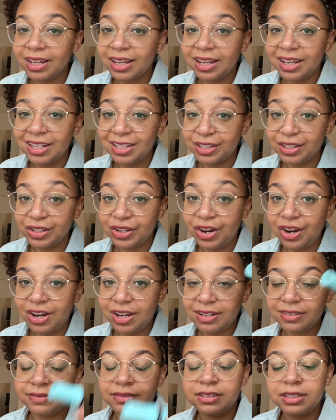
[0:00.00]
It's
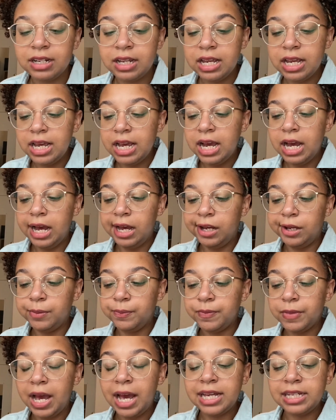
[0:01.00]
gone.
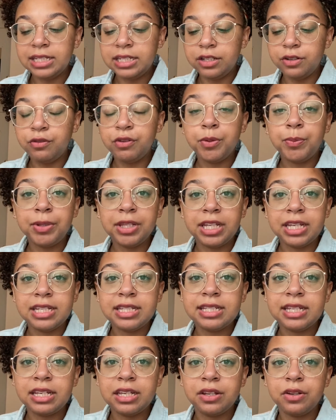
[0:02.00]
I did
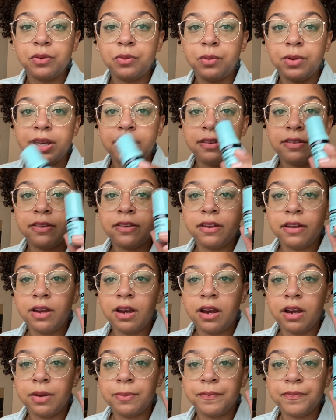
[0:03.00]
replace it with
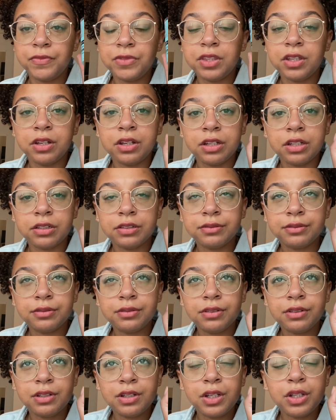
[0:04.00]
the
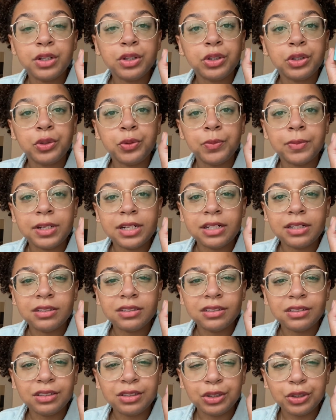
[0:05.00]

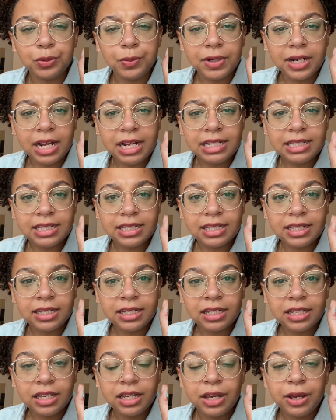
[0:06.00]
luminizing,
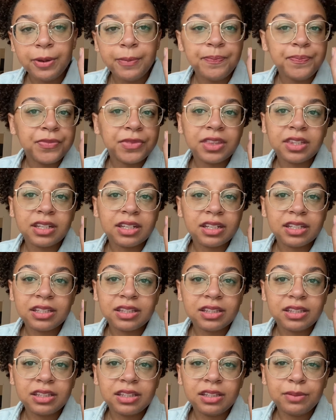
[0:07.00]

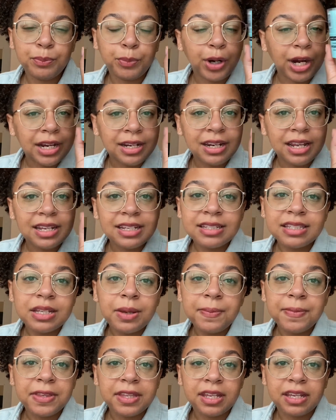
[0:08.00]
brightening
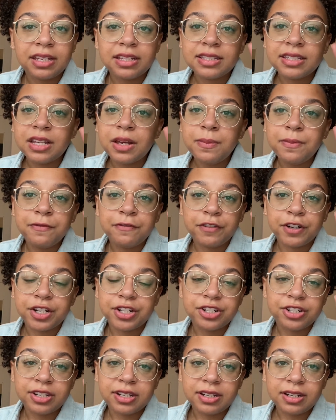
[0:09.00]
something, some
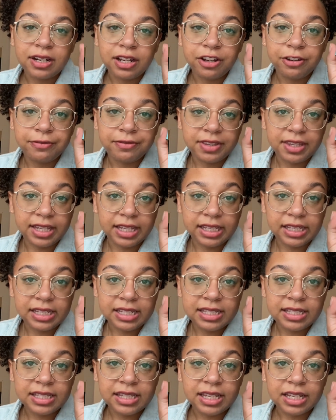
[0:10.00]
version of
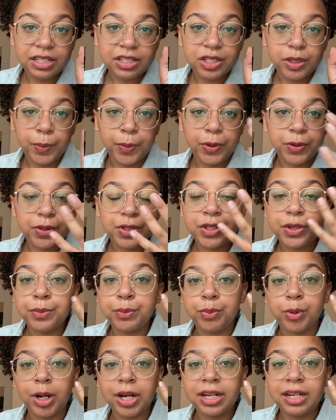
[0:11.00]
this that's supposed to
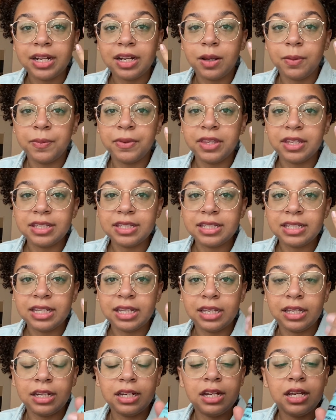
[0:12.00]
brighten up the
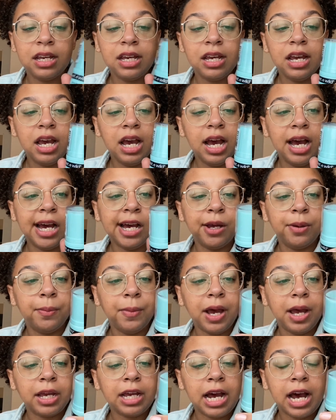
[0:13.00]
skin.
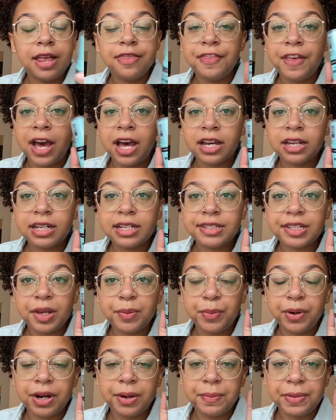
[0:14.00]
I got that because I
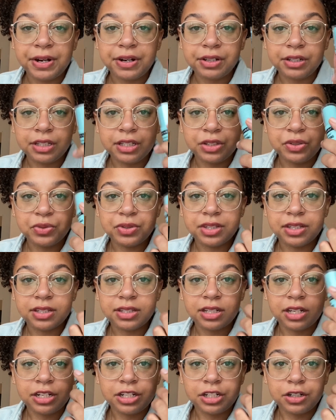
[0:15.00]
primarily use this
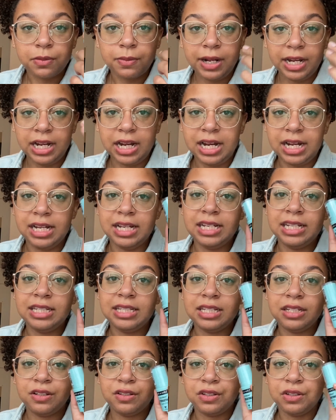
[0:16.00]
under my eyes,
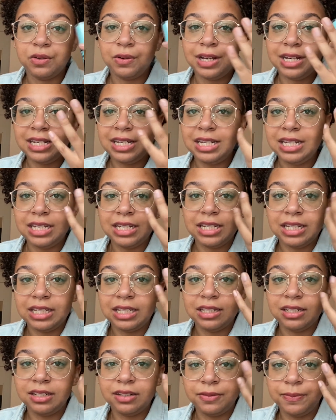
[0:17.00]
and so I
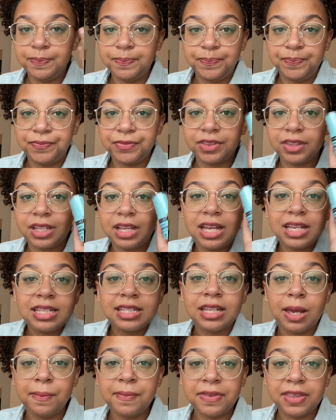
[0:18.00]
needed
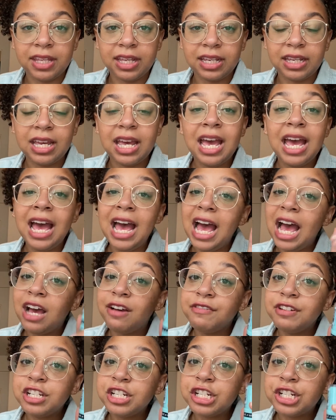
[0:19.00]
something.
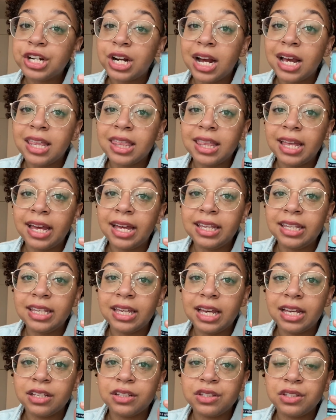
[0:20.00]
Haven't tried that
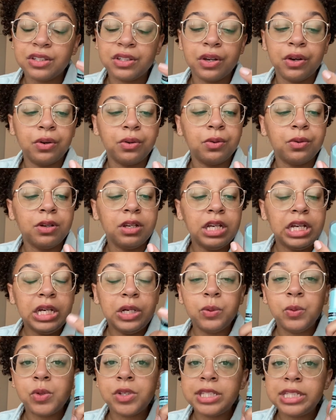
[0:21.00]
yet, so
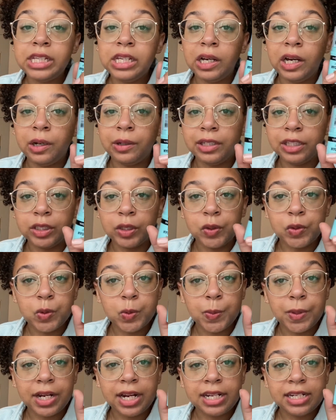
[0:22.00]
we'll see how it goes,
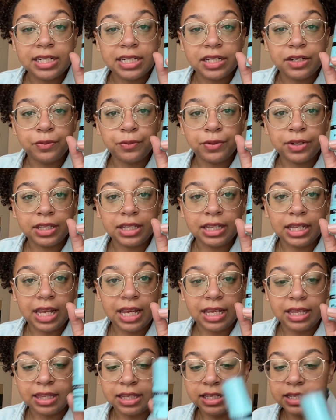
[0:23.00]
but I did really
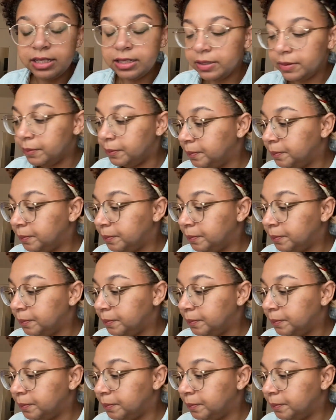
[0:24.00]
like this.